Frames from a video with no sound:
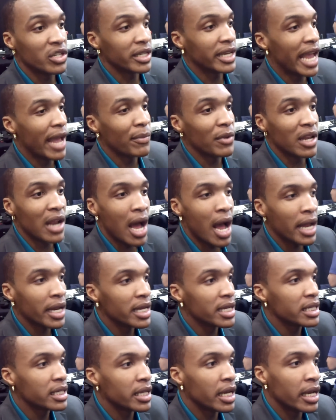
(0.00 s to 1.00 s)
Just kept it
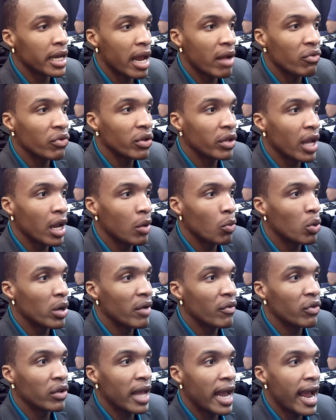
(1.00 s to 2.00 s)
honest, and everything,
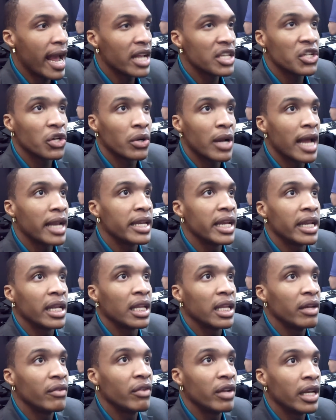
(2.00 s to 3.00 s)
whatever they answered, I
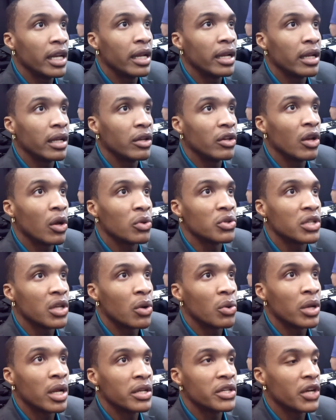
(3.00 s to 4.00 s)
didn't leave any, you know,
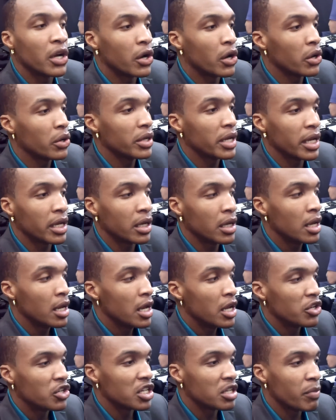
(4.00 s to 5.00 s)
stone unturned, and
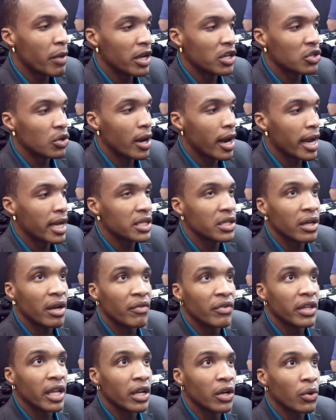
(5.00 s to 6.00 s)
just made sure I answered
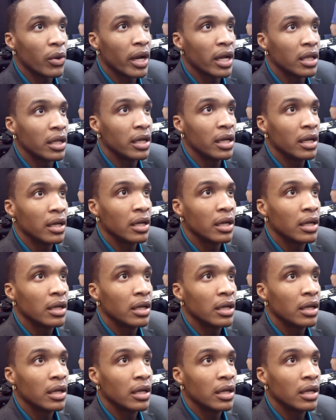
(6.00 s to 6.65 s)
everything correctly.